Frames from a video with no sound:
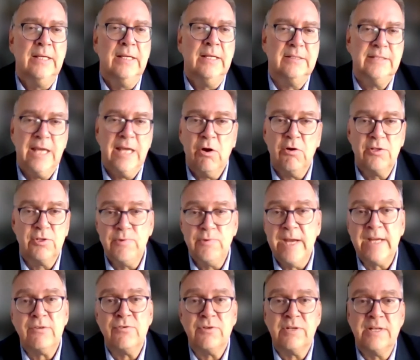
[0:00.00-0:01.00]
They also
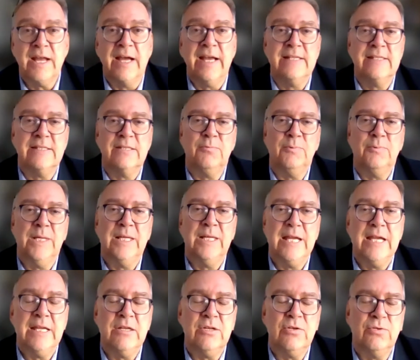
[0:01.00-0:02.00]
recognize we
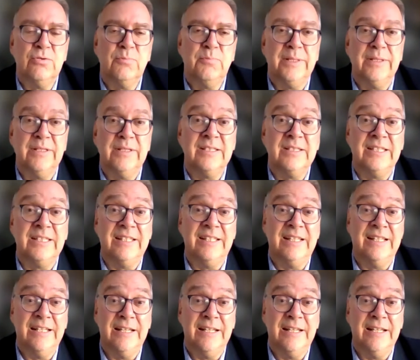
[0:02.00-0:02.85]
need to build